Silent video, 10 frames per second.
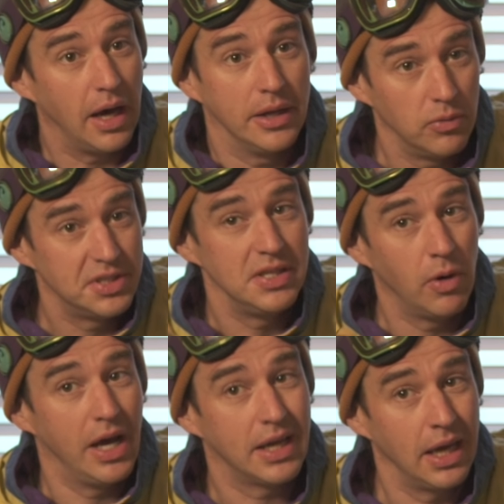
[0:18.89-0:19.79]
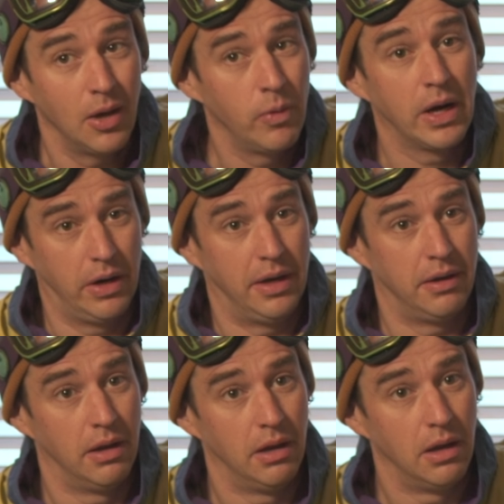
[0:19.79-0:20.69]
I don't see why I can't wear it.
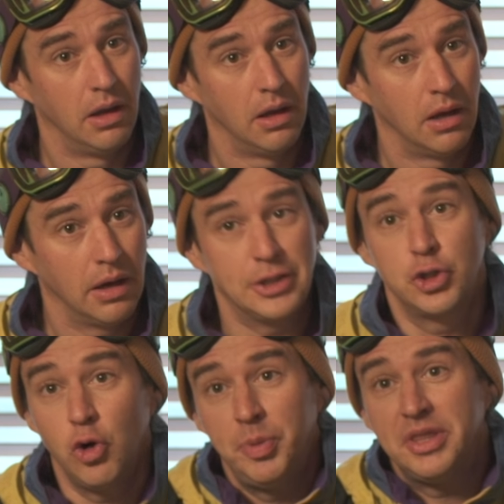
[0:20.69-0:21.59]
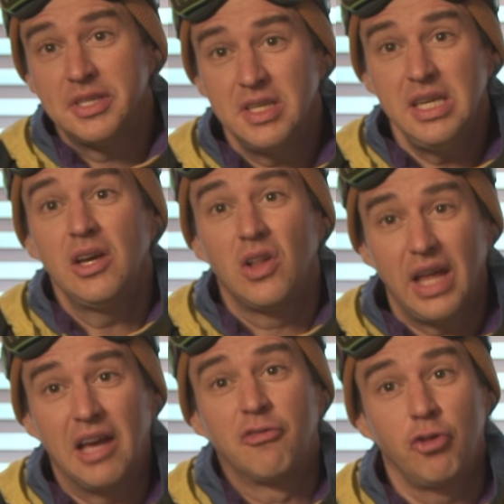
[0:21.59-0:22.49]
I show up at the ski
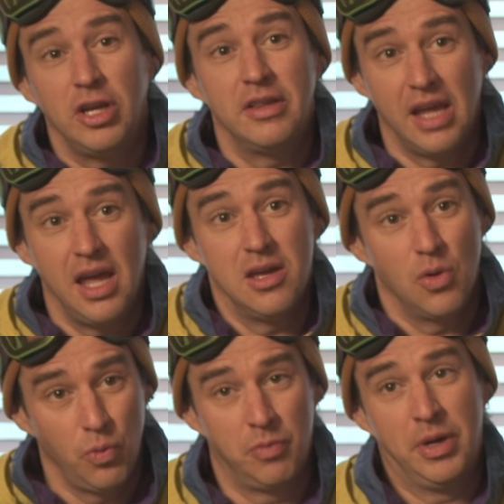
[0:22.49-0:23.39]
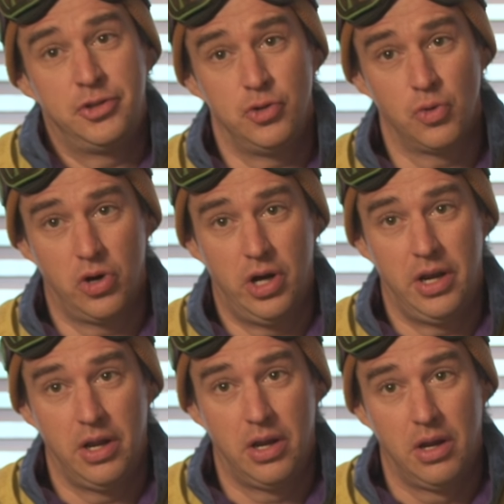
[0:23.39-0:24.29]
hill every day with my toque
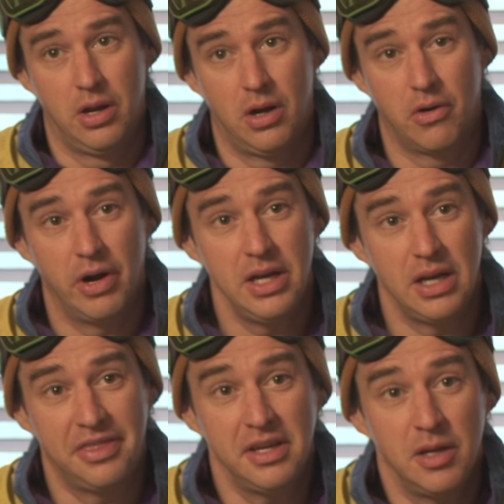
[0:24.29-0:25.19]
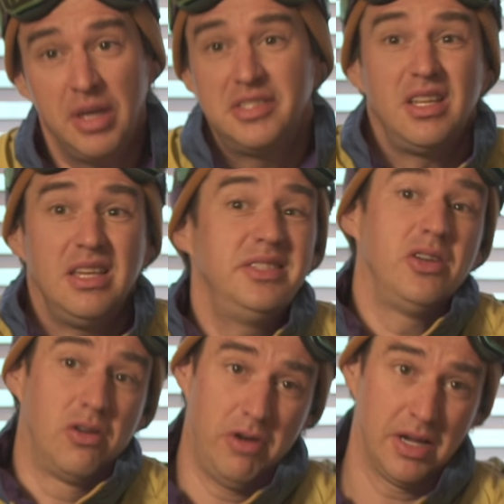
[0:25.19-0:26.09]
on, all right? I think it makes it
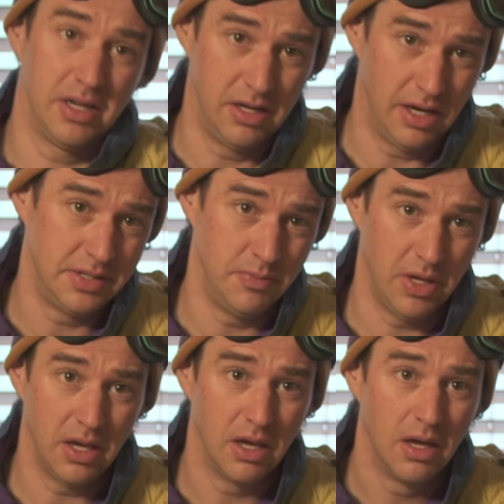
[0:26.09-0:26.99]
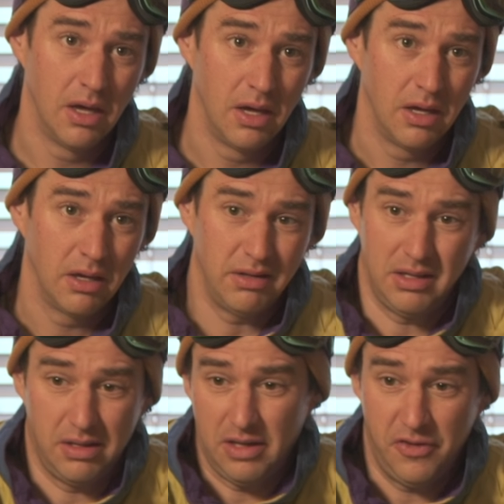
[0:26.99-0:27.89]
easier to recognize me.
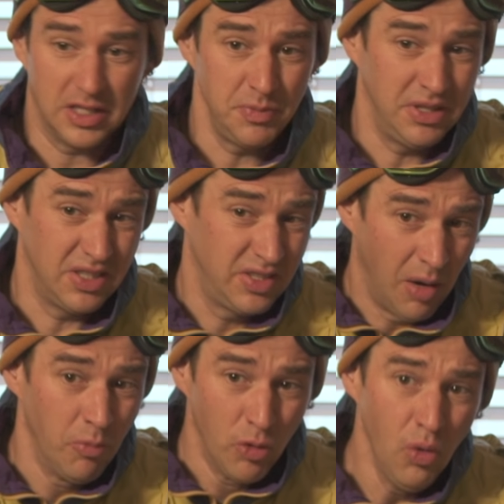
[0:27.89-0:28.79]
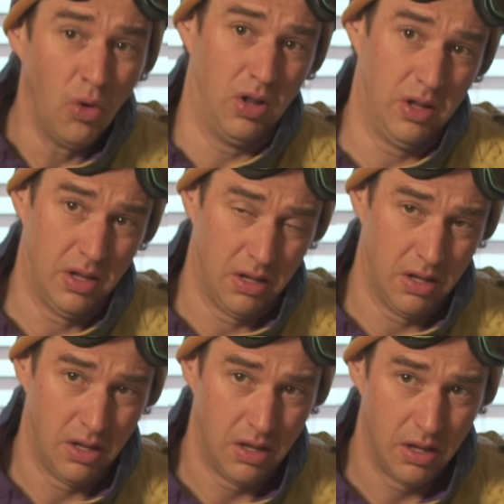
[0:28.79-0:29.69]
If you ask me, it's a dumb rule
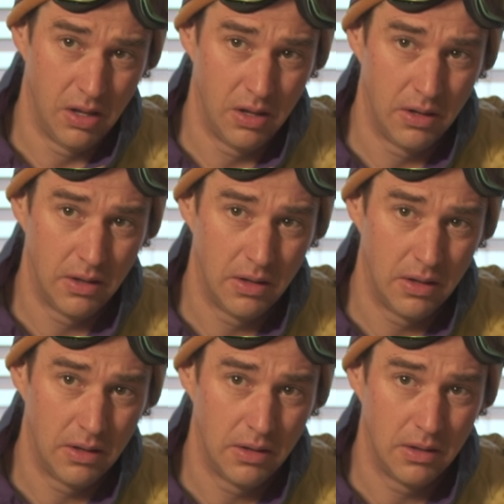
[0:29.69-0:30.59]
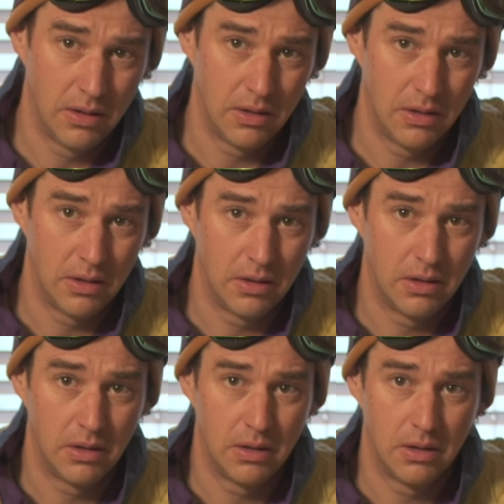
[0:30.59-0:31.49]
wow, that was
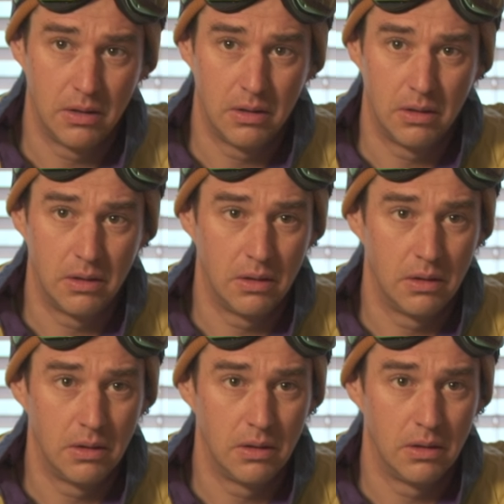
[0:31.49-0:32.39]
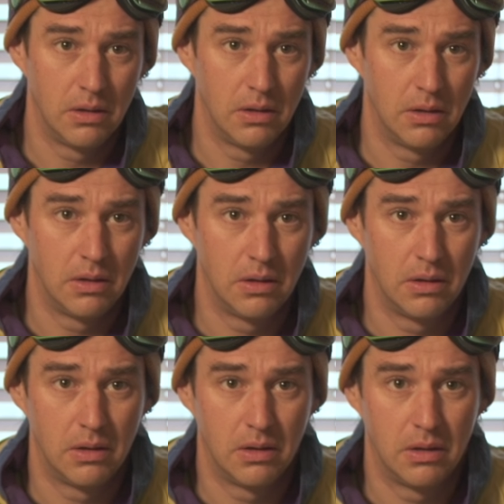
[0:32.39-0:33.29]
incredible. He's perfect for this
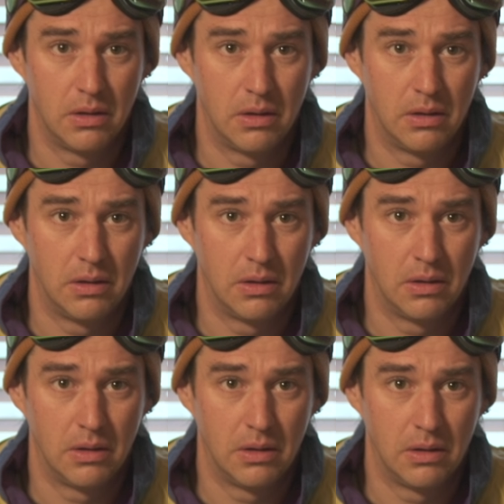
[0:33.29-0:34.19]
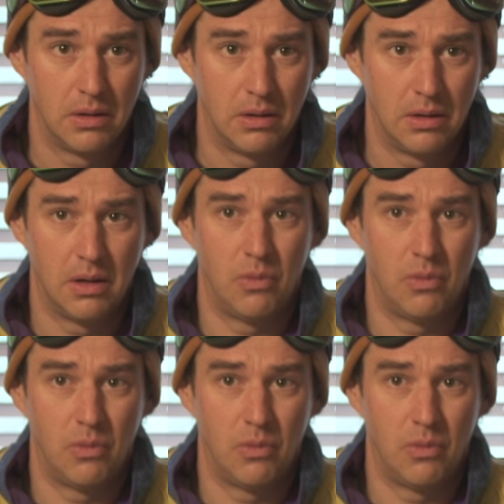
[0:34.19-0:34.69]
role. Dude, he nailed it.